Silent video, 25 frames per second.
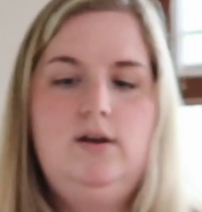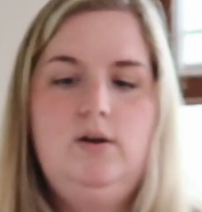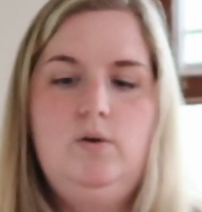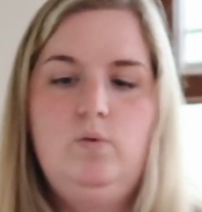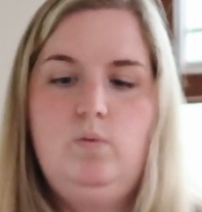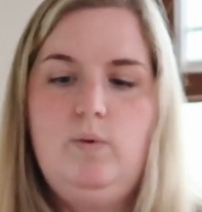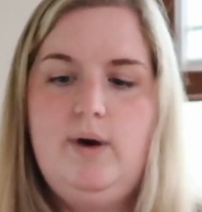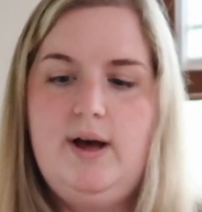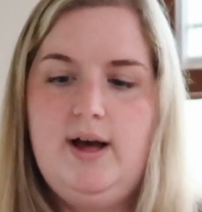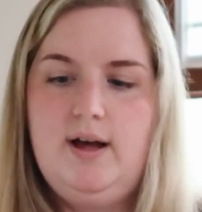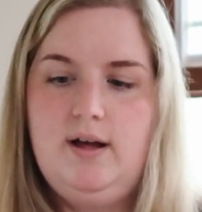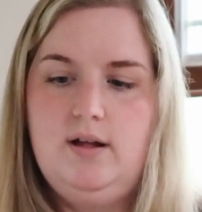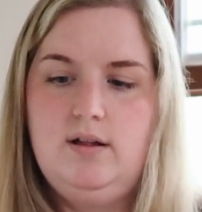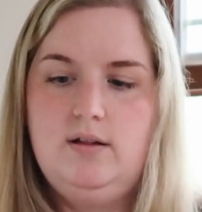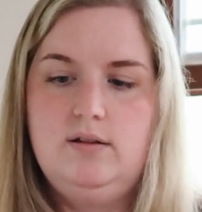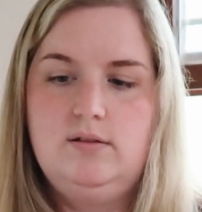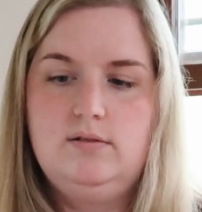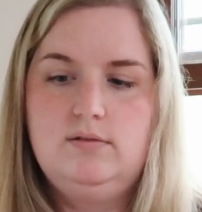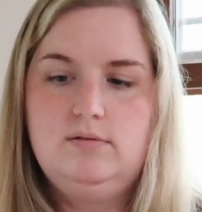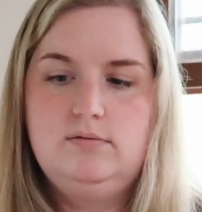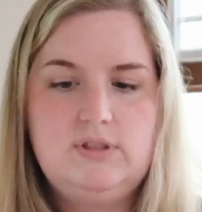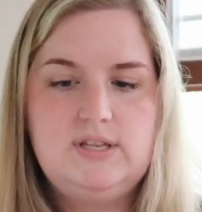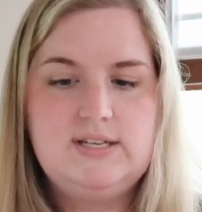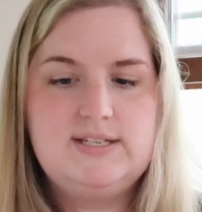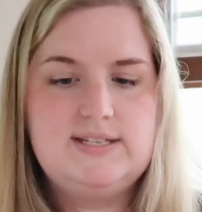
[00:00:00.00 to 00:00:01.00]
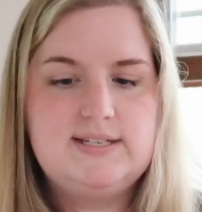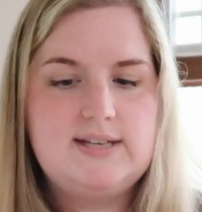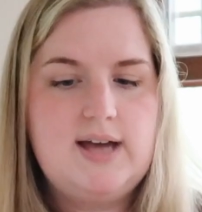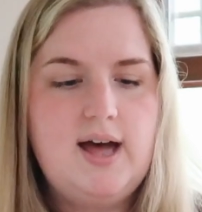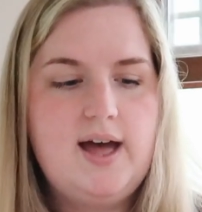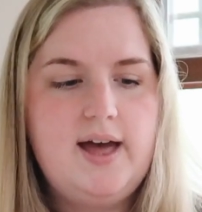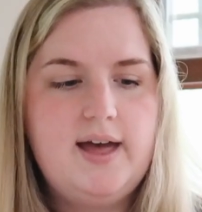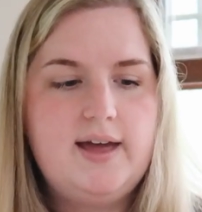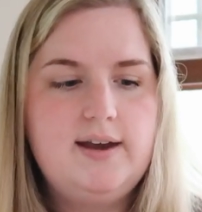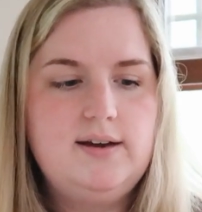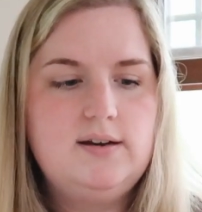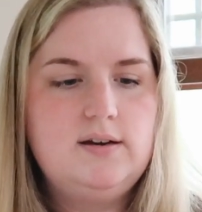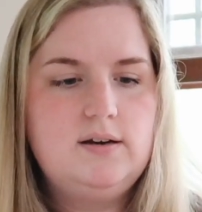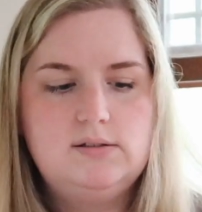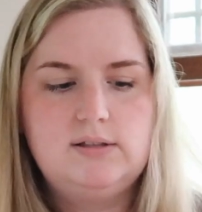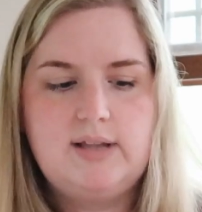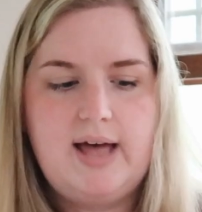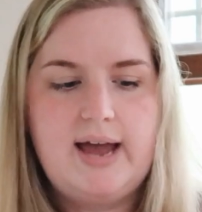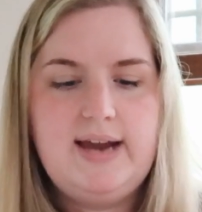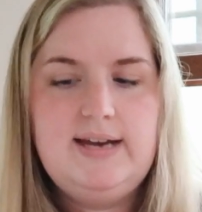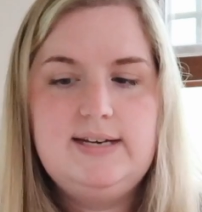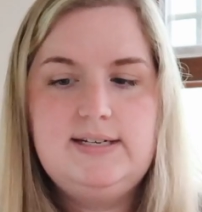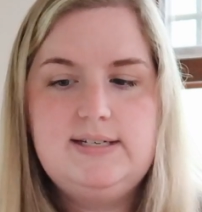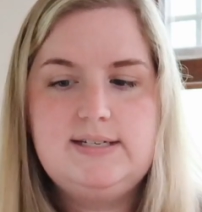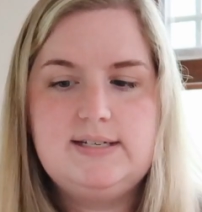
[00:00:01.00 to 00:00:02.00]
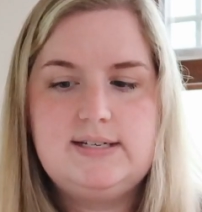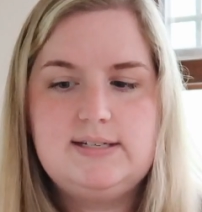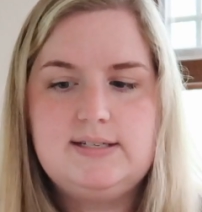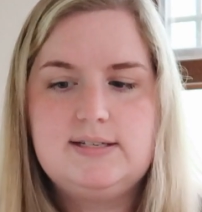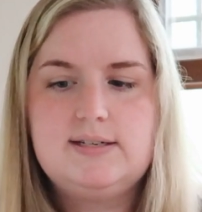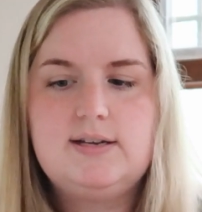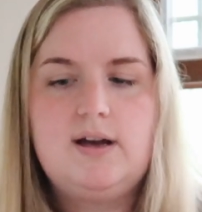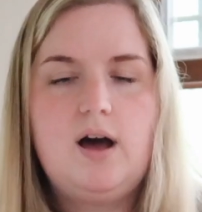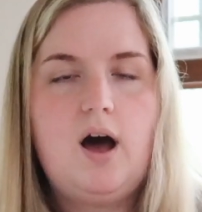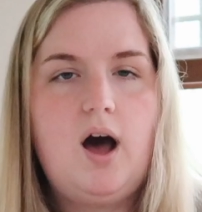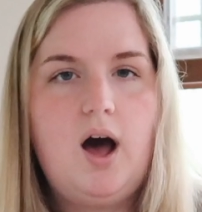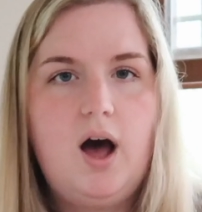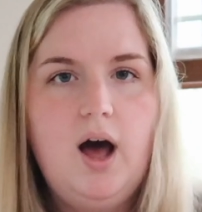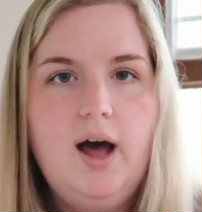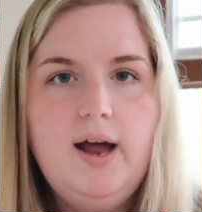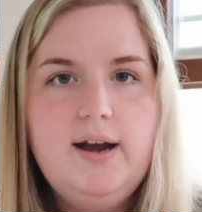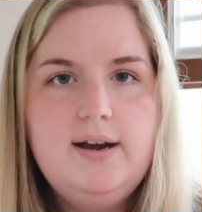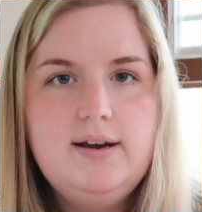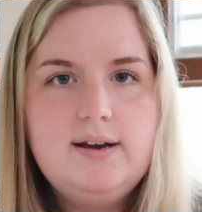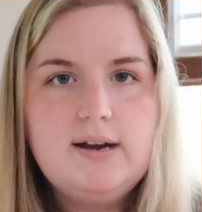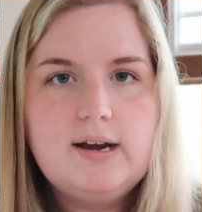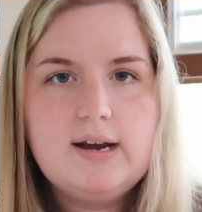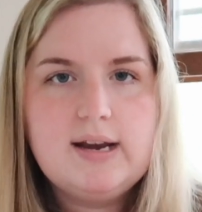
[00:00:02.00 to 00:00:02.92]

well, the sun, light is God.